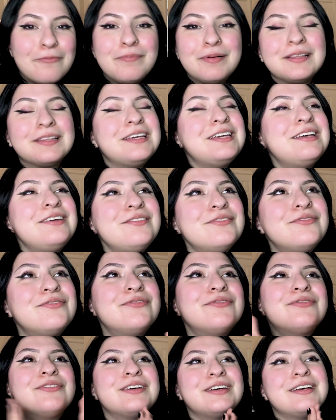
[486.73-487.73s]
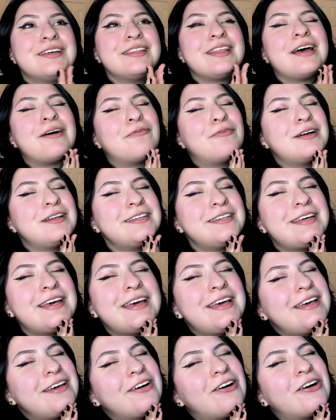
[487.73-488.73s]
believe that one
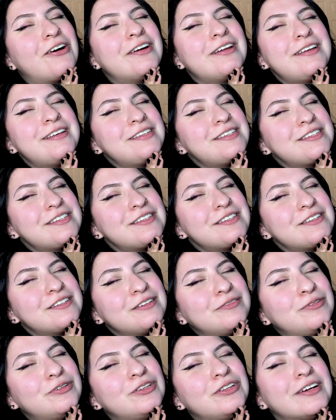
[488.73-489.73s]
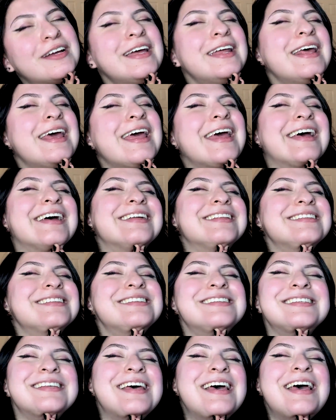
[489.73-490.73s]
day artists will look at
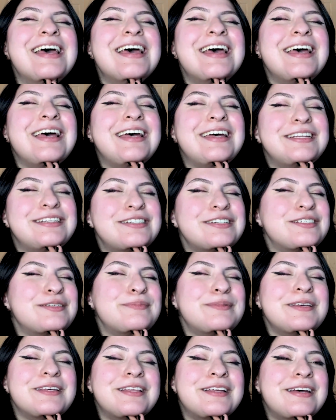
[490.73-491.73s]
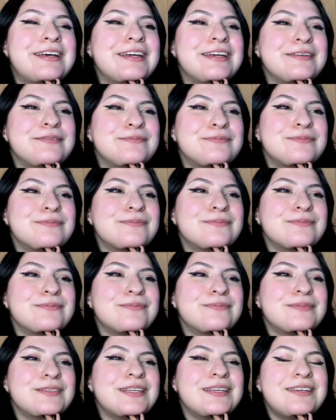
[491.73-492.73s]
hands and just be like,
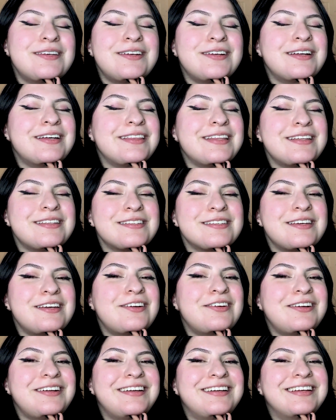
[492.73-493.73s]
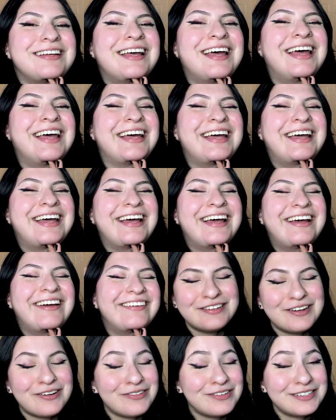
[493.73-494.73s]
you're not that scary.
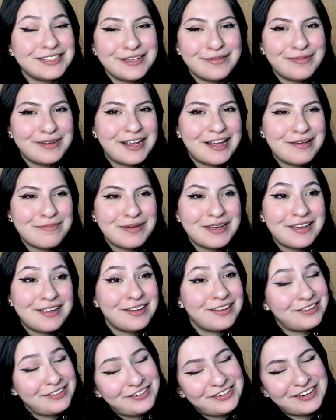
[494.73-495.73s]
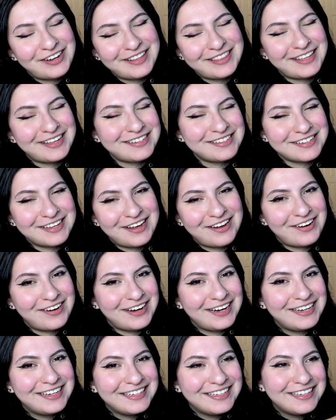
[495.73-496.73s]
You don't intimidate me. You're not that scary.
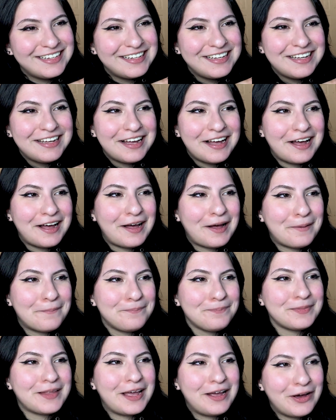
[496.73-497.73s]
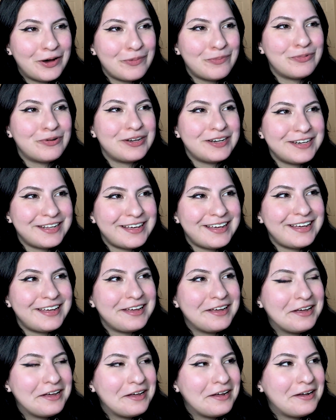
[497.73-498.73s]
I hope one
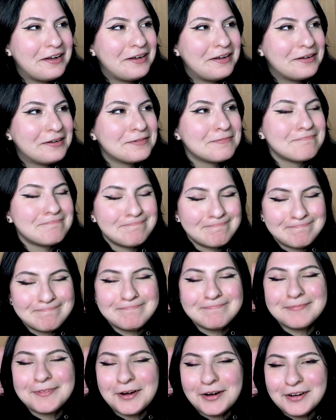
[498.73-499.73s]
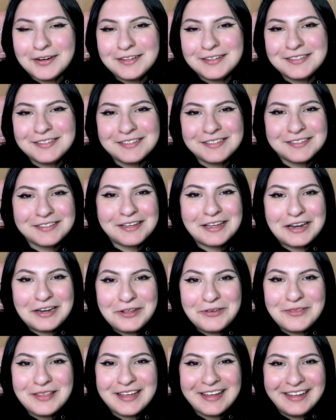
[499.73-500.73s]
day artists
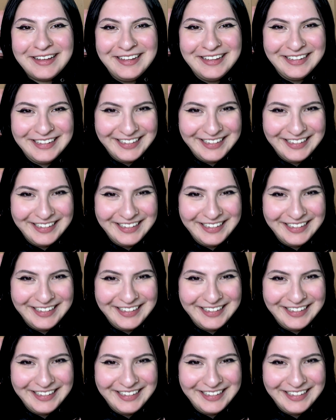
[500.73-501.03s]
can do that.